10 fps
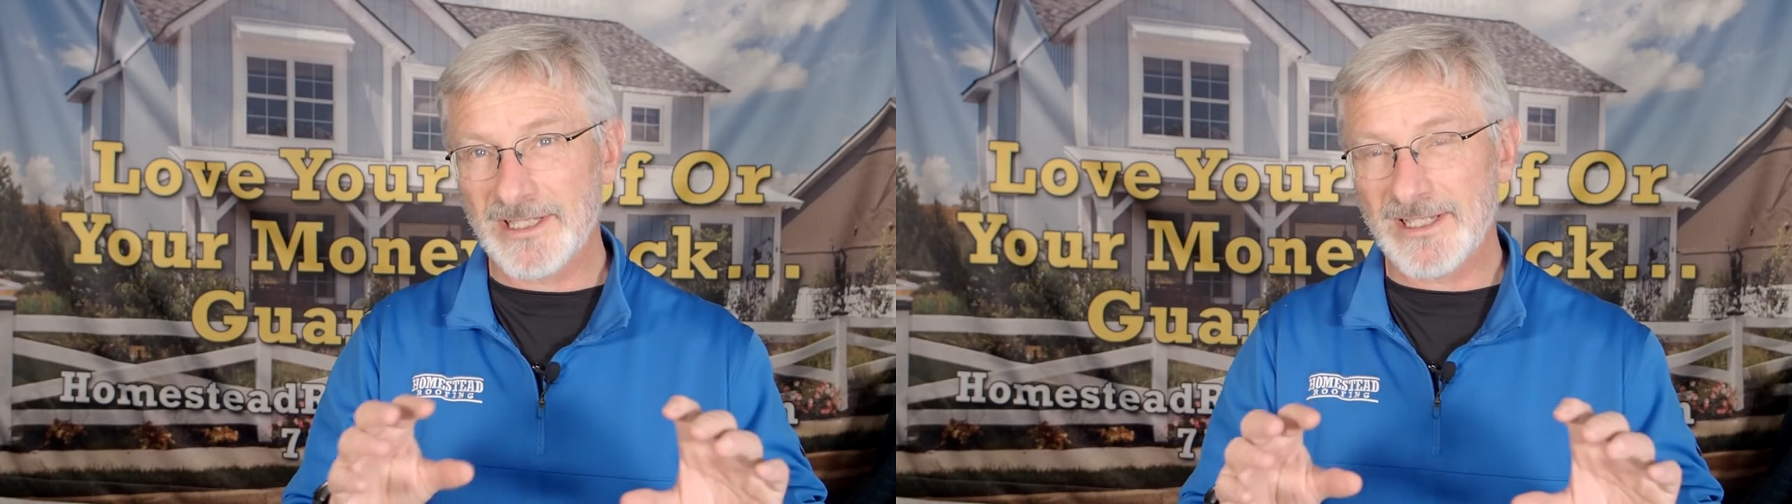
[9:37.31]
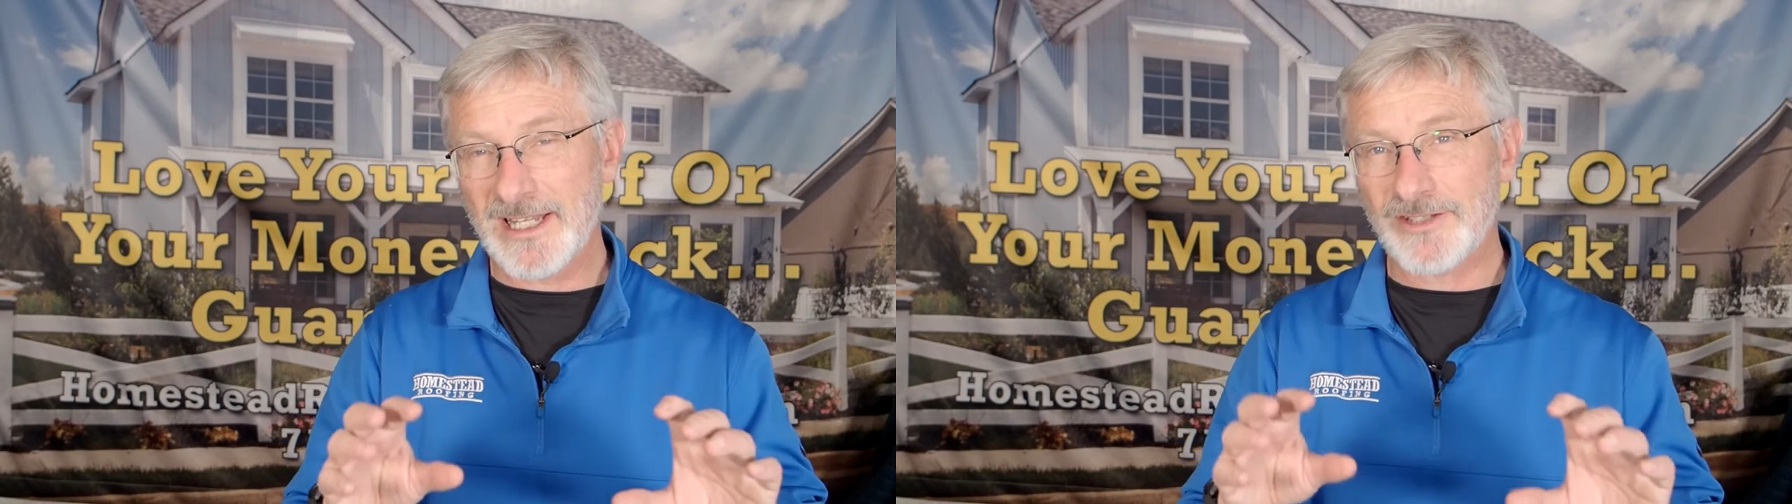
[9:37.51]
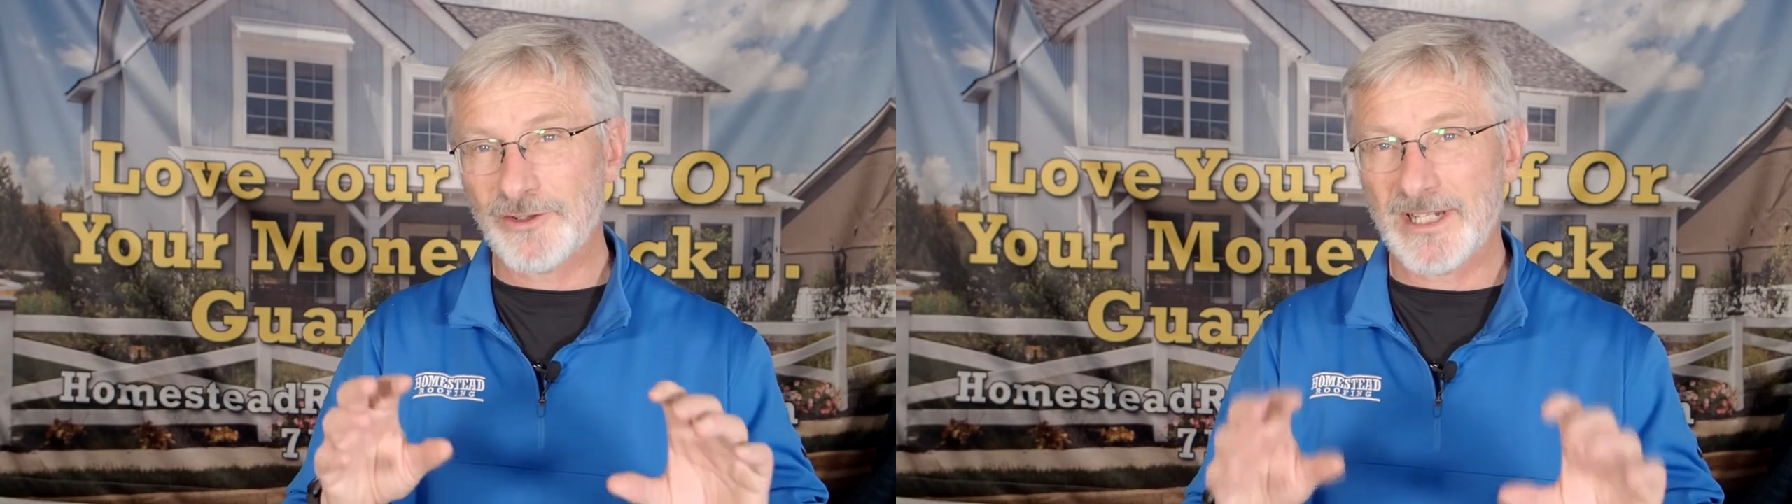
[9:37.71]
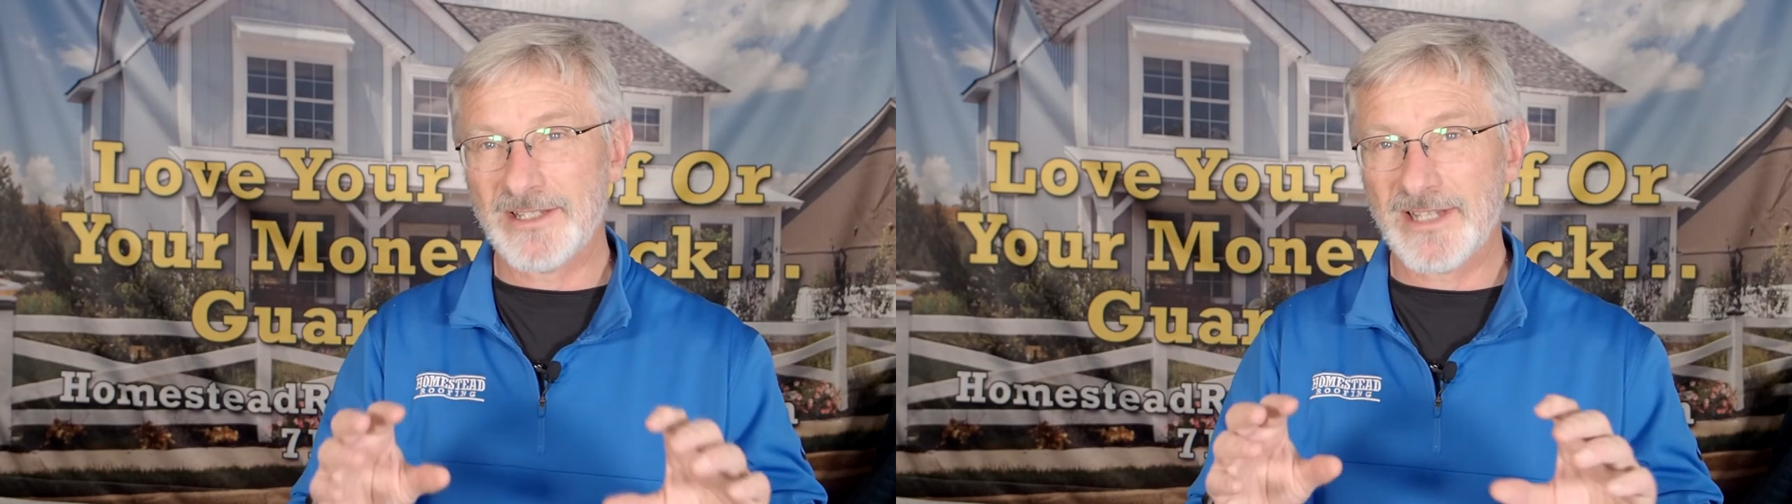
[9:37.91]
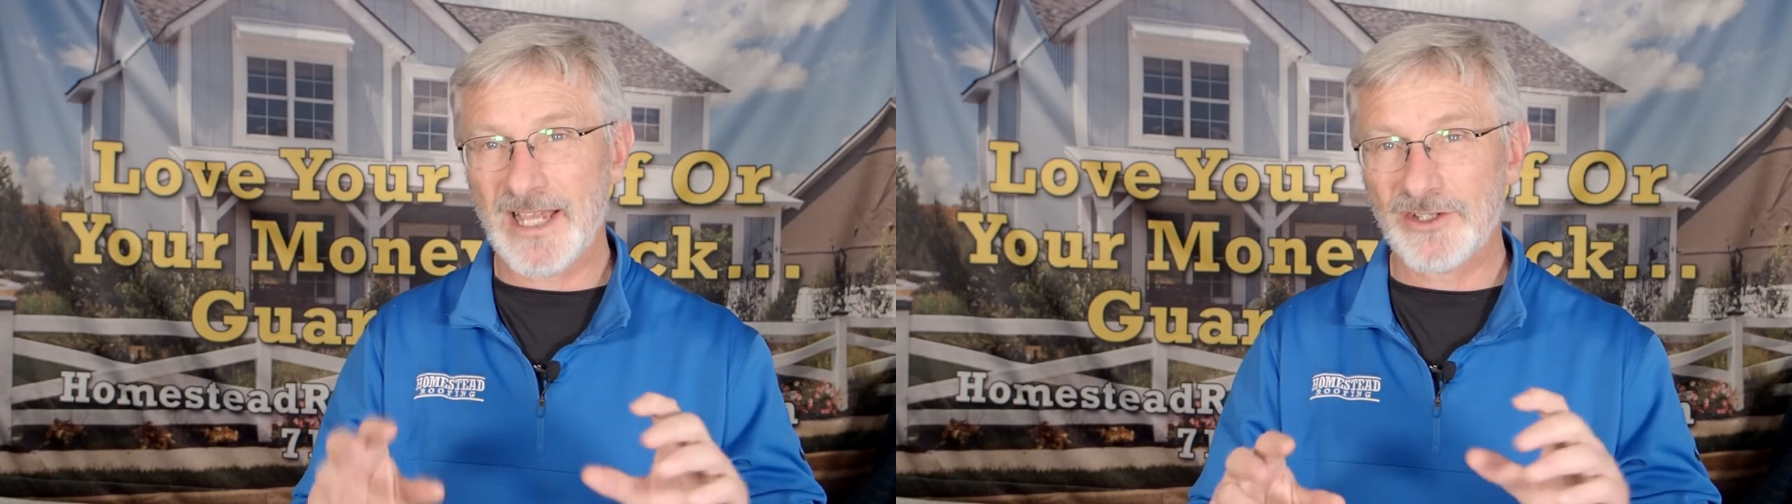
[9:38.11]
estate
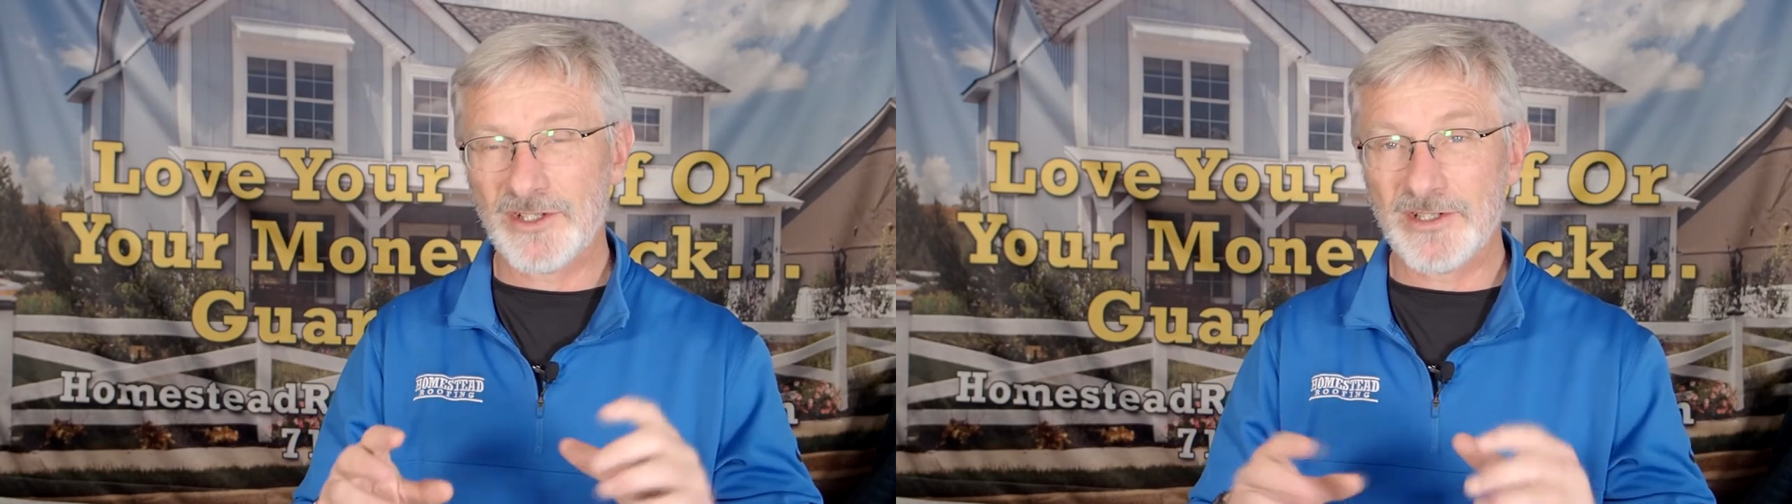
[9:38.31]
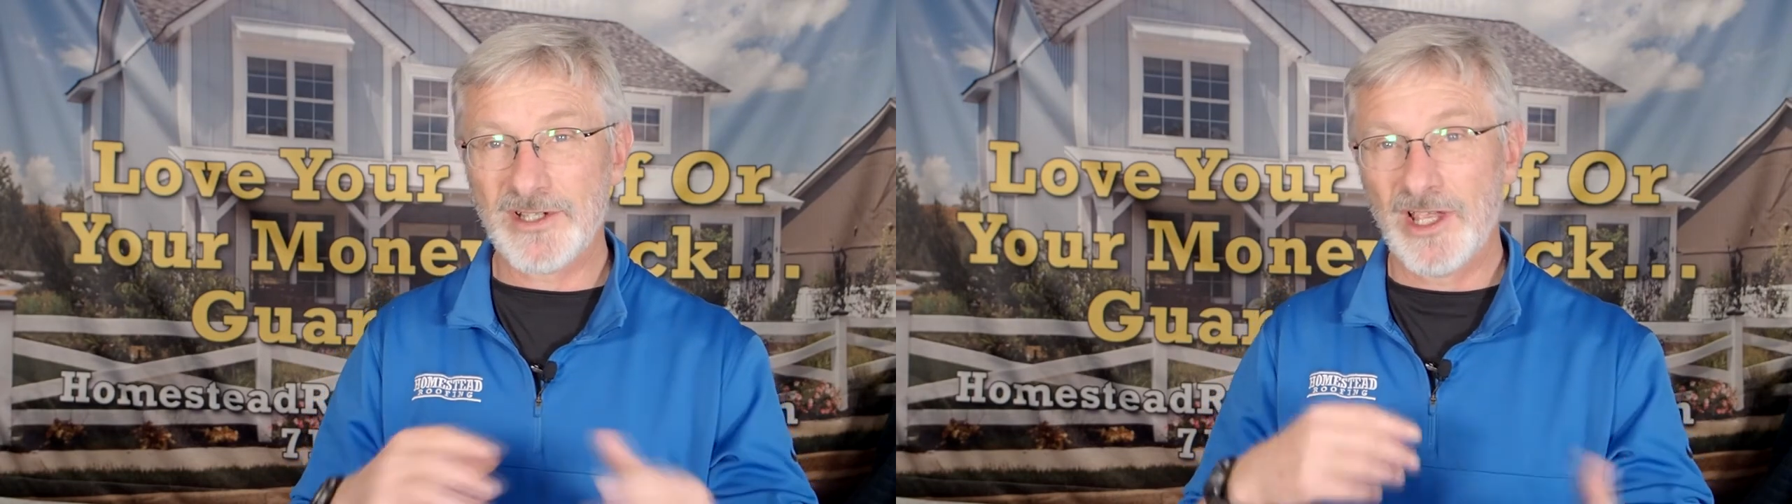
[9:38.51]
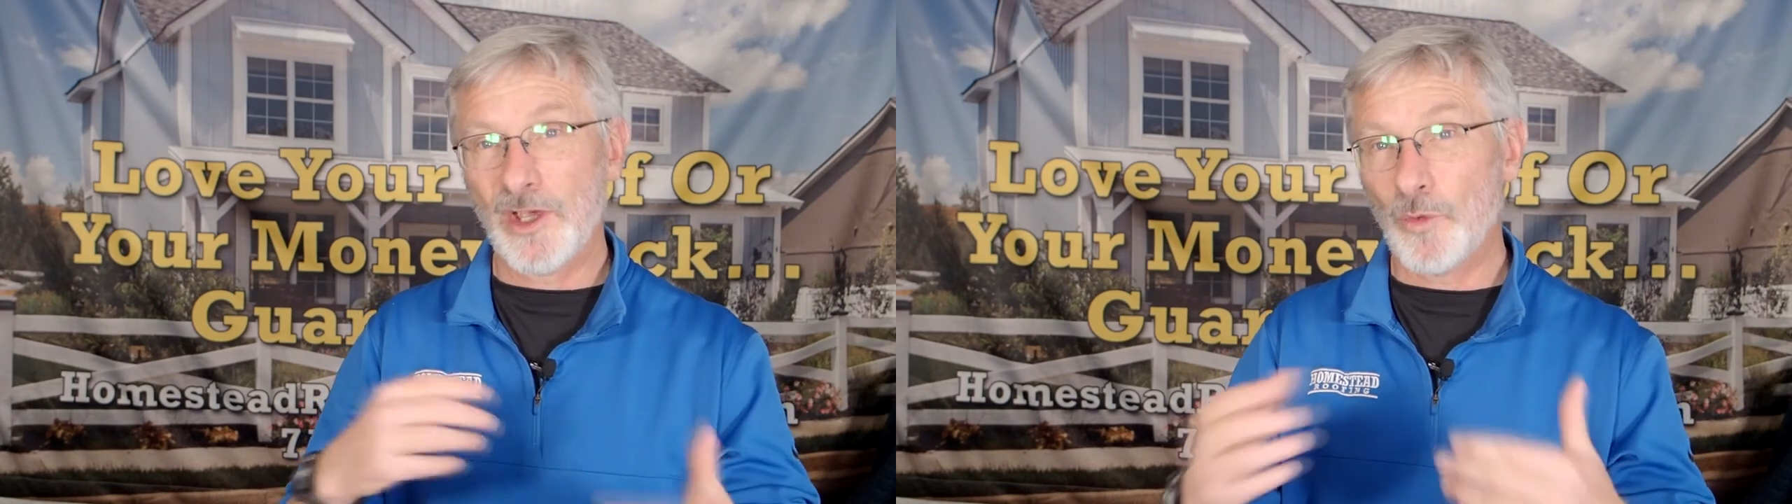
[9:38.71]
transactions